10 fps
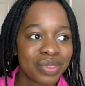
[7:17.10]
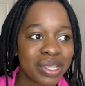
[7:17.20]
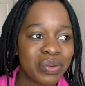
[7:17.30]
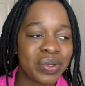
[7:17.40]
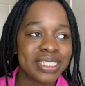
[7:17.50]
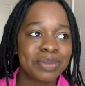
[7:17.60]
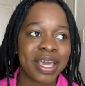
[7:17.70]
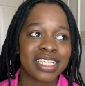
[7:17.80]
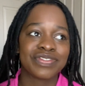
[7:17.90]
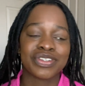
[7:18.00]
what's
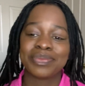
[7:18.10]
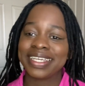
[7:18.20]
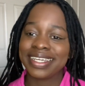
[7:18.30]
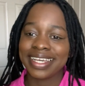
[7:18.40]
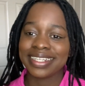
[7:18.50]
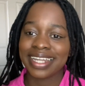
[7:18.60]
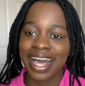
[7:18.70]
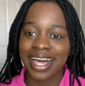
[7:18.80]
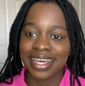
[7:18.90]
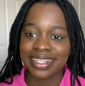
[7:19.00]
best for me and
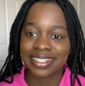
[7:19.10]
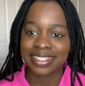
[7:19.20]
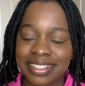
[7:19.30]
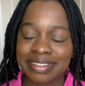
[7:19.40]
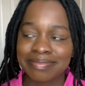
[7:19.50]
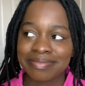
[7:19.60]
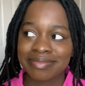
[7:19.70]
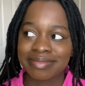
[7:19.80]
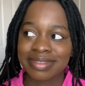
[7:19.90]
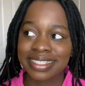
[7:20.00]
not
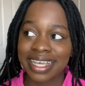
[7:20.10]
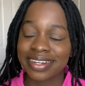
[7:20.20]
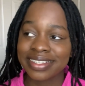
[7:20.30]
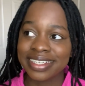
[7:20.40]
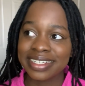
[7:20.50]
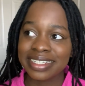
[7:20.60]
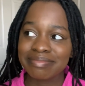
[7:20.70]
settling.